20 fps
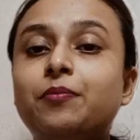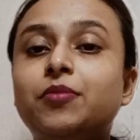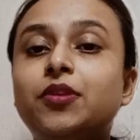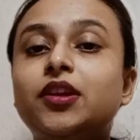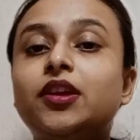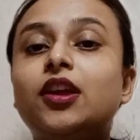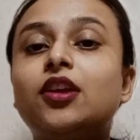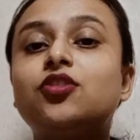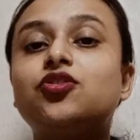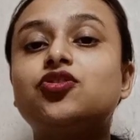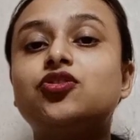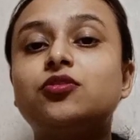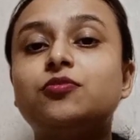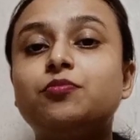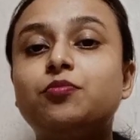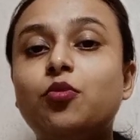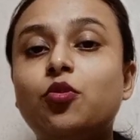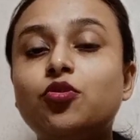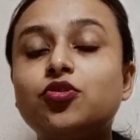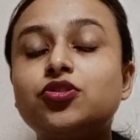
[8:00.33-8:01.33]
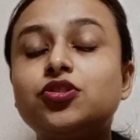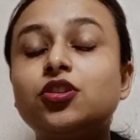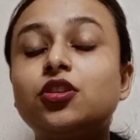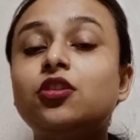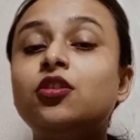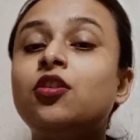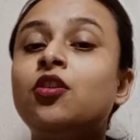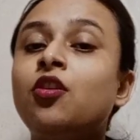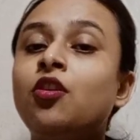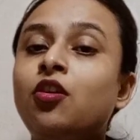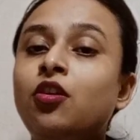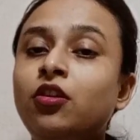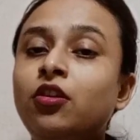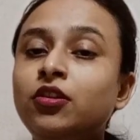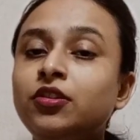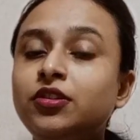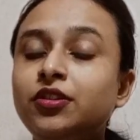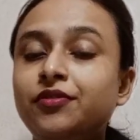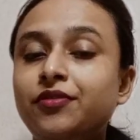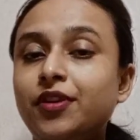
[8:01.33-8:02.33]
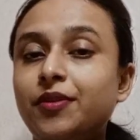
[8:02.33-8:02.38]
application portal or the